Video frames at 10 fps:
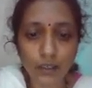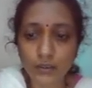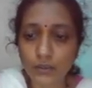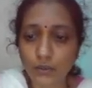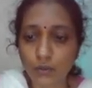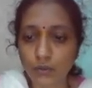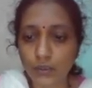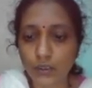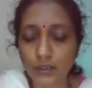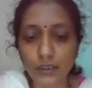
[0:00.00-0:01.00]
So
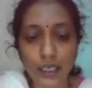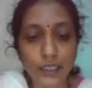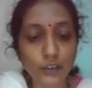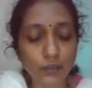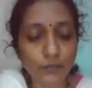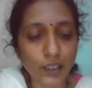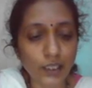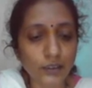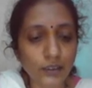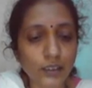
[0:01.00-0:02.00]
the size of the
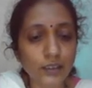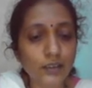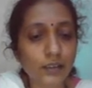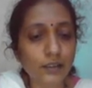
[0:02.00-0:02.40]
IC is